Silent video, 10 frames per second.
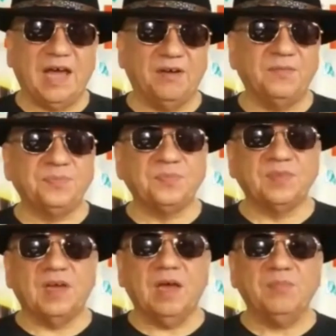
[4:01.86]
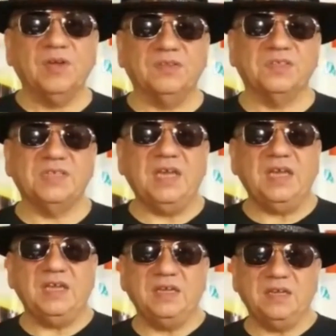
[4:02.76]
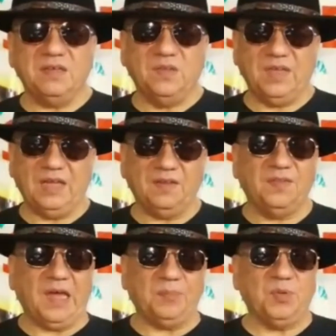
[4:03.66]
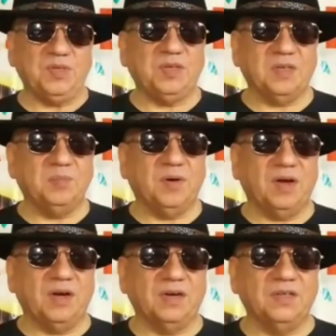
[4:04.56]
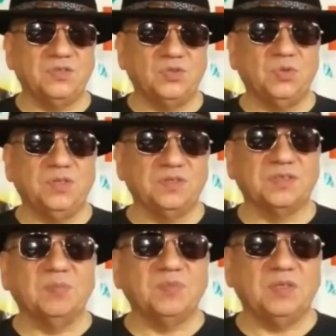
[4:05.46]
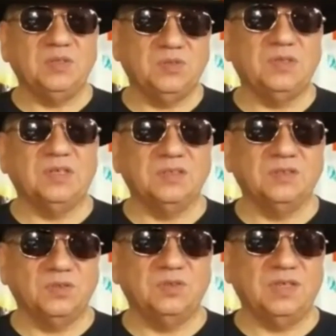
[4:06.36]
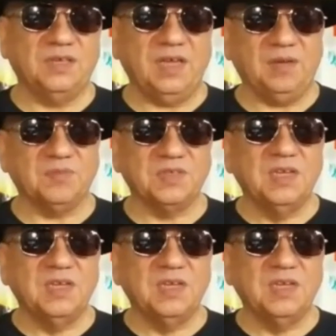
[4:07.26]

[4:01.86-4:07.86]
Now, I'm not saying that particular bar is doing something to their games.